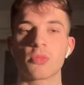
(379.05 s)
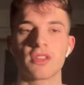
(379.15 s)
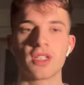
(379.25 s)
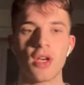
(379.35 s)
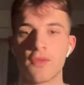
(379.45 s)
As
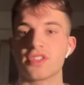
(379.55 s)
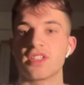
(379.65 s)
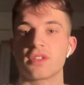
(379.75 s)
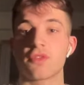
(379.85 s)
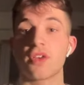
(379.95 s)
obviously
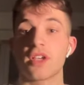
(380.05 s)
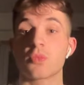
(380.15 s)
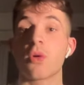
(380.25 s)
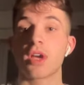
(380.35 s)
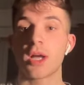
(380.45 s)
it's the first
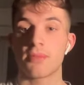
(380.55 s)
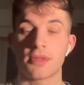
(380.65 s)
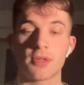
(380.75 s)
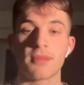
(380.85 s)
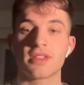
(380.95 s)
World Cup
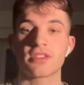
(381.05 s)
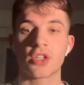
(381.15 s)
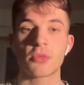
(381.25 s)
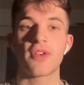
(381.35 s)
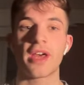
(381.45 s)
and the men's side
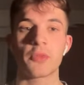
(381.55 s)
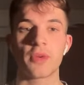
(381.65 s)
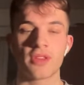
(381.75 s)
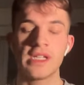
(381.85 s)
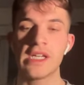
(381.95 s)
that we've had
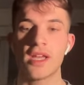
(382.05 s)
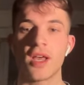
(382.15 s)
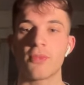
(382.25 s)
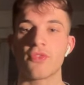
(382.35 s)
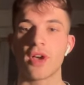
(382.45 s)
with
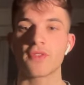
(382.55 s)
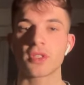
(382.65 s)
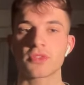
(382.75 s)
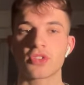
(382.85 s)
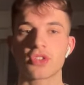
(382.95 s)
five
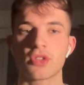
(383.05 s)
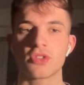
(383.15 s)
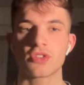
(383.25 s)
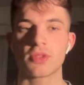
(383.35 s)
substitutes.